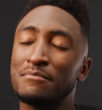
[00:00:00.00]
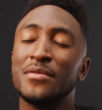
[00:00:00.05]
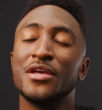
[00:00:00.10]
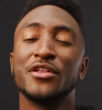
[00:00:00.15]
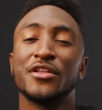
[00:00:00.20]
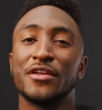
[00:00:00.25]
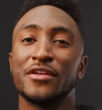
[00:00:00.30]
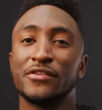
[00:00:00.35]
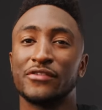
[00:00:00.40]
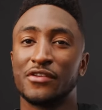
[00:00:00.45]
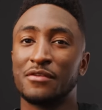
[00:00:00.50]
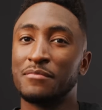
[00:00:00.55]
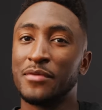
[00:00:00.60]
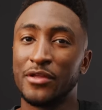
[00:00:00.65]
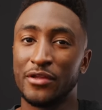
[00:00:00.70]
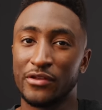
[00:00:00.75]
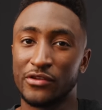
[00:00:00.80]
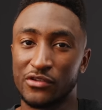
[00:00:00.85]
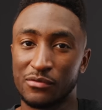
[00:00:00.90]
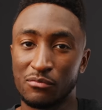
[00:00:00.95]
millions and
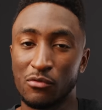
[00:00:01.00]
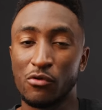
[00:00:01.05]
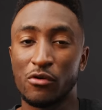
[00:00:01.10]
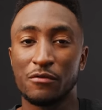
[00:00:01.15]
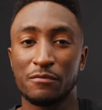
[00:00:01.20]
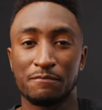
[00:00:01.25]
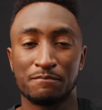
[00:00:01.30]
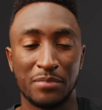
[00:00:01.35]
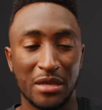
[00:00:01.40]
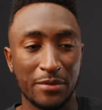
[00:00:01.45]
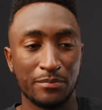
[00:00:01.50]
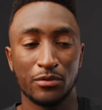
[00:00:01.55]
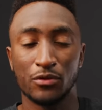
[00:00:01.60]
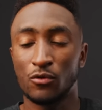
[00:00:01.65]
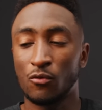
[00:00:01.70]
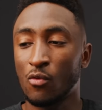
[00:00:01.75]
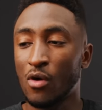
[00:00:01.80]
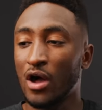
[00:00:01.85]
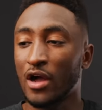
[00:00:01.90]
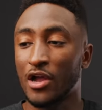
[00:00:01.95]
millions more
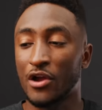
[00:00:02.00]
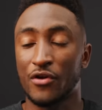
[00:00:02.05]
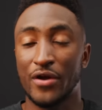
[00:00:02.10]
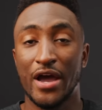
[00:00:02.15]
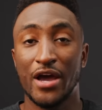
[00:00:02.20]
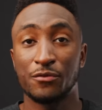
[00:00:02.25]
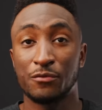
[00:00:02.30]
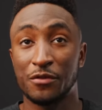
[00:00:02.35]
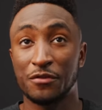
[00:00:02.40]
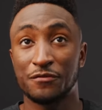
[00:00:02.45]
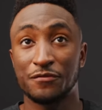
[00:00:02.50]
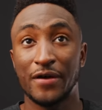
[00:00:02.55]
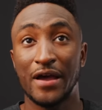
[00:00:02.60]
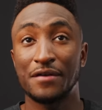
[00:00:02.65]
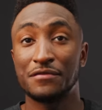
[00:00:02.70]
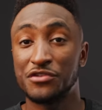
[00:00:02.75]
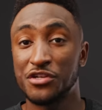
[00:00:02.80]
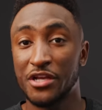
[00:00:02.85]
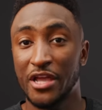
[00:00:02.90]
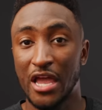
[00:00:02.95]
people walking around with
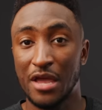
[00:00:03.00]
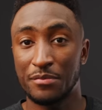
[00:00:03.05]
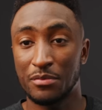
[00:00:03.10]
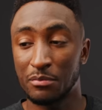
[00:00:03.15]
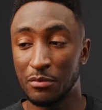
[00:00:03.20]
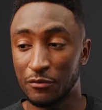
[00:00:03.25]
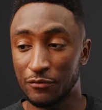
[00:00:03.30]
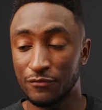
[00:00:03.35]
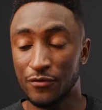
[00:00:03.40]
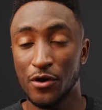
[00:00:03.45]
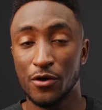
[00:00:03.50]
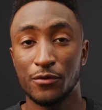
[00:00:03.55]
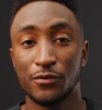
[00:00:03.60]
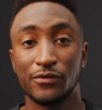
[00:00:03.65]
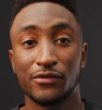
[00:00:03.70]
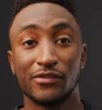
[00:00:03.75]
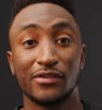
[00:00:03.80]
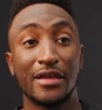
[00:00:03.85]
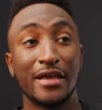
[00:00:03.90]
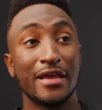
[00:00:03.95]
5G capable
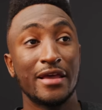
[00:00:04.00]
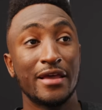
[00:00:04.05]
phones